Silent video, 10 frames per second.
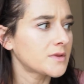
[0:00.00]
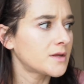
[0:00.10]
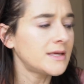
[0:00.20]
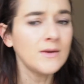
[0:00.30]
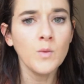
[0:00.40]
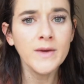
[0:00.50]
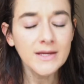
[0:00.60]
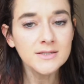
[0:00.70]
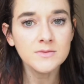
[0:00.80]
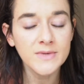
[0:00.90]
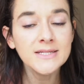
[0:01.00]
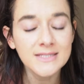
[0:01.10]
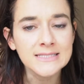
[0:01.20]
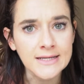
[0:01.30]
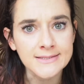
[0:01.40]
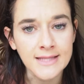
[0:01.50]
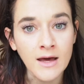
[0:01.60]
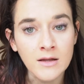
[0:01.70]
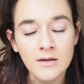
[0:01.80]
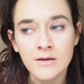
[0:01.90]
we can discuss
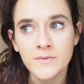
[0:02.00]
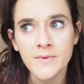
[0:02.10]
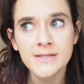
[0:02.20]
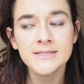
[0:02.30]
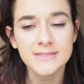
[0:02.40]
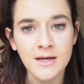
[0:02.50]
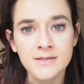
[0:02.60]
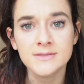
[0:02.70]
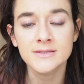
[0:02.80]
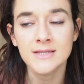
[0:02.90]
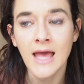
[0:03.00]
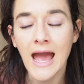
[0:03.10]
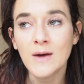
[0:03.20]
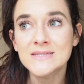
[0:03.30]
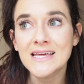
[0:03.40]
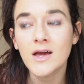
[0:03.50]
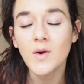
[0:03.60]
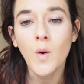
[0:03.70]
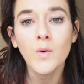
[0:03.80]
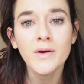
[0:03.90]
that. We can discuss. I was like,
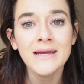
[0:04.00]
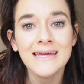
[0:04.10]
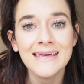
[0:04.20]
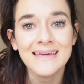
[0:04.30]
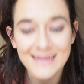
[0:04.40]
Corey,